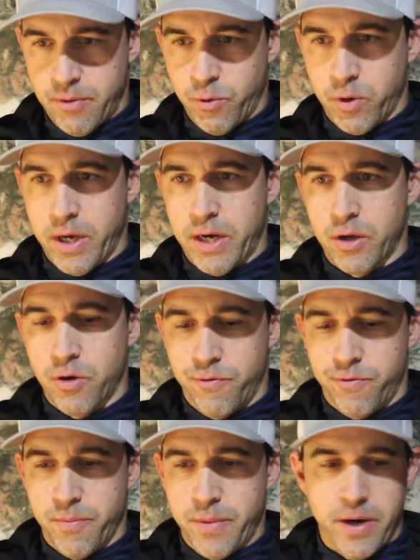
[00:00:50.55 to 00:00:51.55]
we'll kind of go
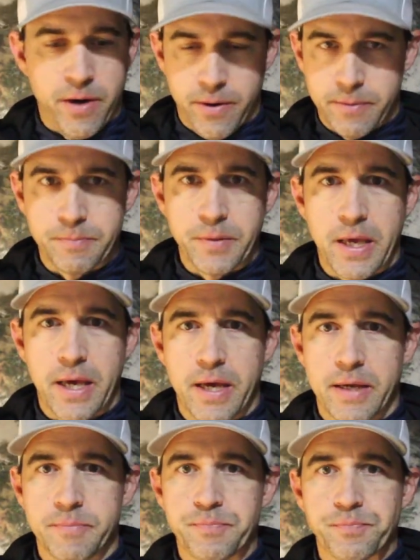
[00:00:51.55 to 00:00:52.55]
from there.
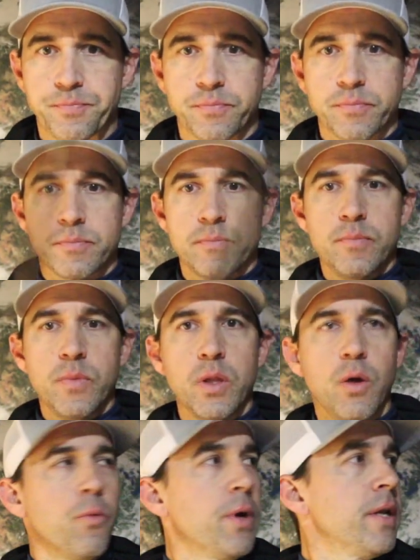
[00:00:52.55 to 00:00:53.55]
And
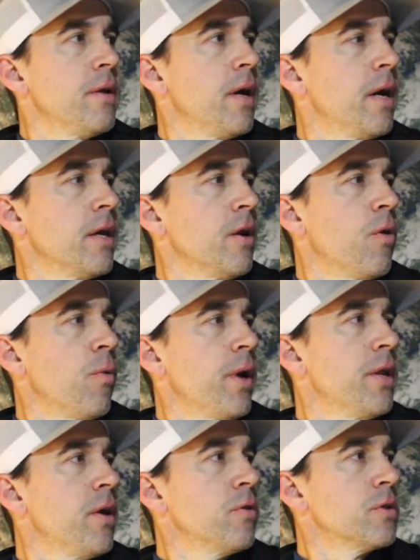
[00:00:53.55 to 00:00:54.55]
when
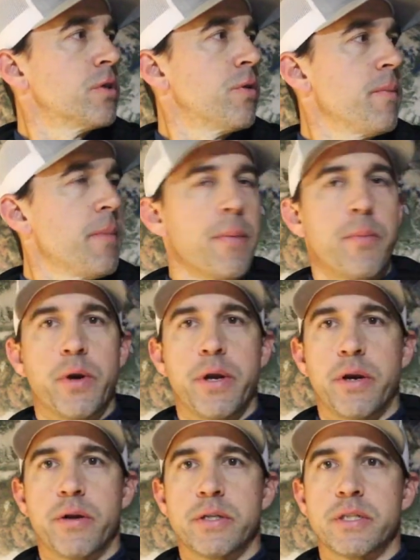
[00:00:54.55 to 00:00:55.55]
one note to remember
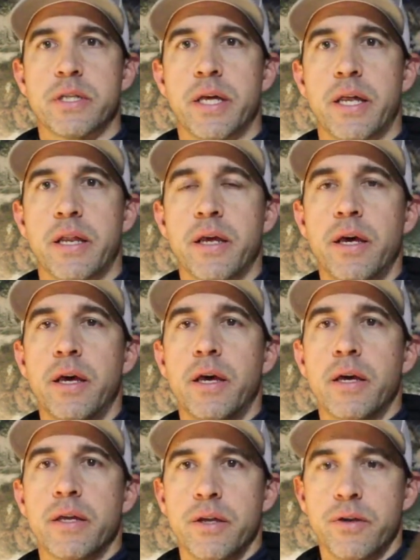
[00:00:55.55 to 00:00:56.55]
here is that
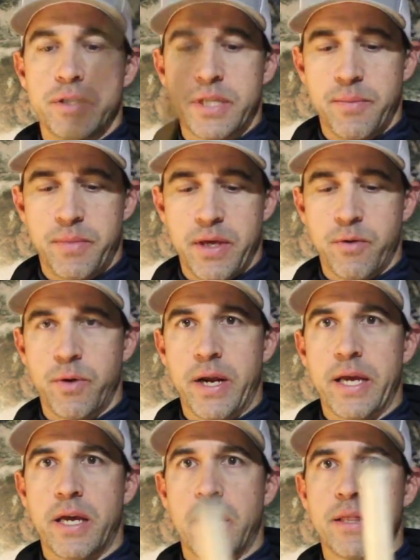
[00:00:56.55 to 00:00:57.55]
the same thing when
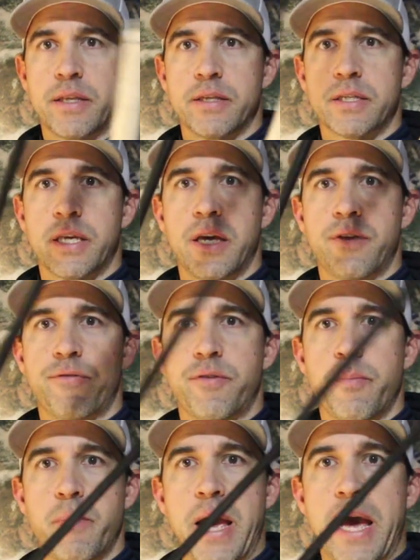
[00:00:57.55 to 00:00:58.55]
I got this kit
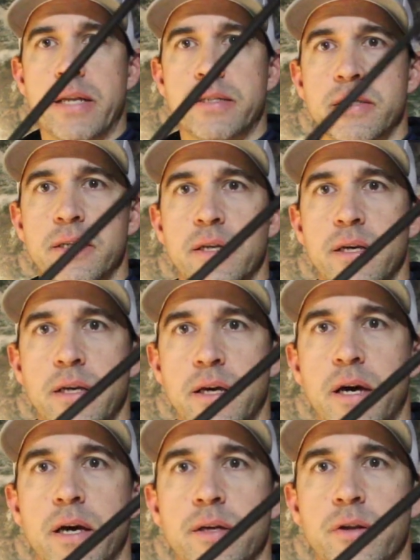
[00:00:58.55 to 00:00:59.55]
from Matt.
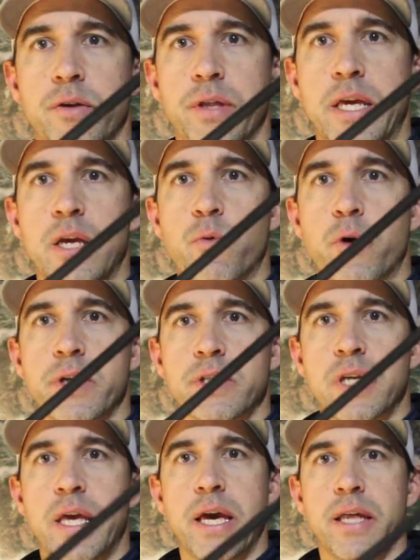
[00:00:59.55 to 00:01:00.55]
The key word is
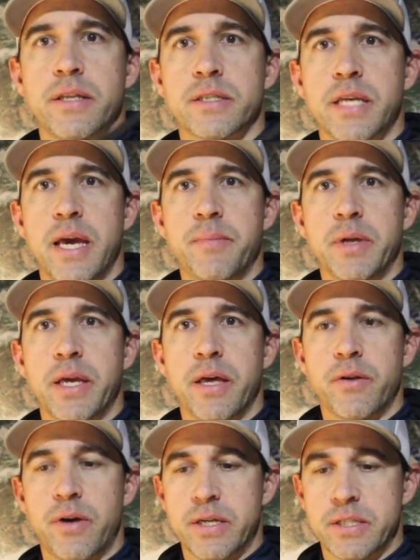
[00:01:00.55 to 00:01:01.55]
kit. This came
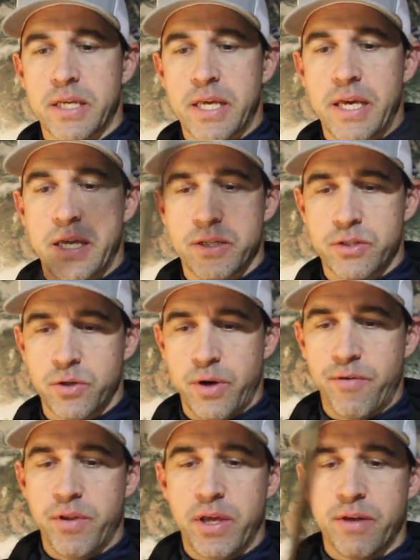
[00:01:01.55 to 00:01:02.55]
together as a kit, so
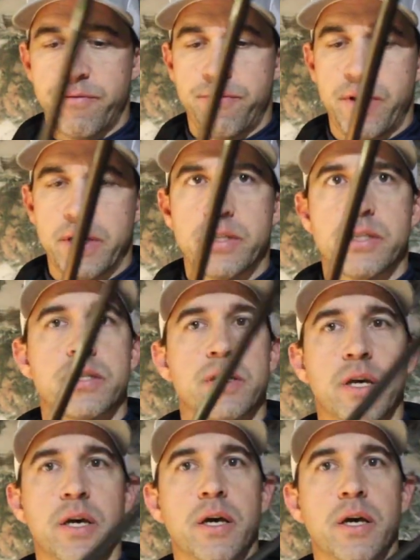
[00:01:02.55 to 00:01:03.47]
everything fits